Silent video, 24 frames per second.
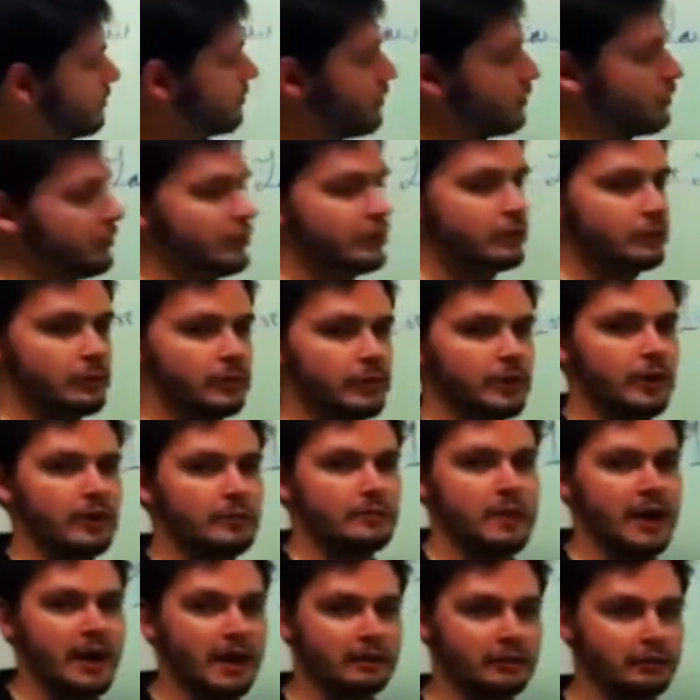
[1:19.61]
just
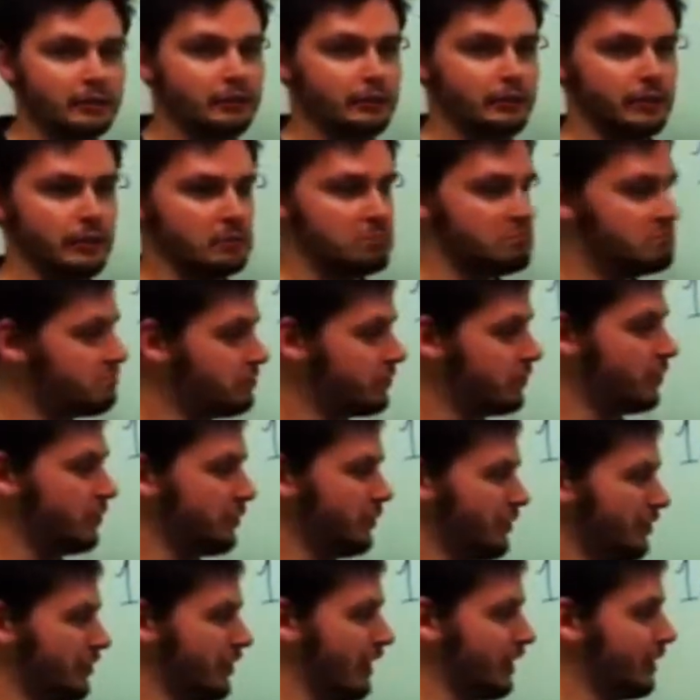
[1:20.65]
disregard mass for
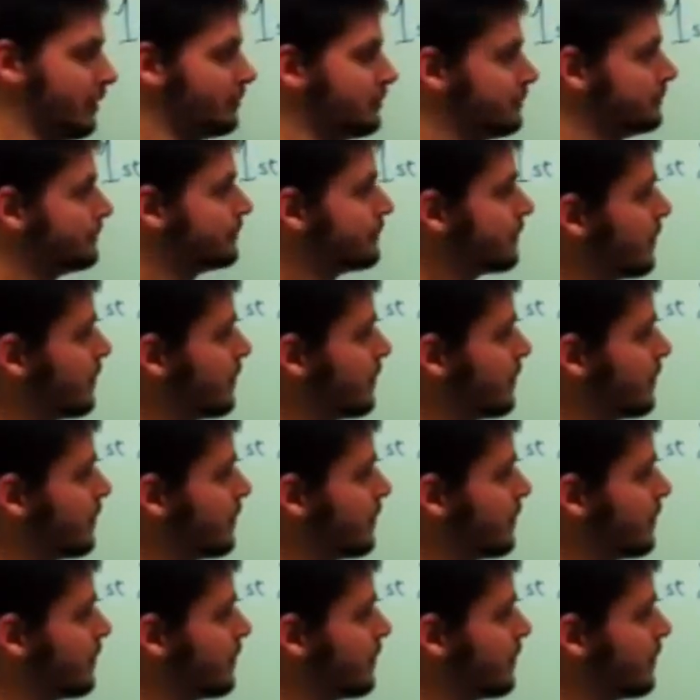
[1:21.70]
just a second.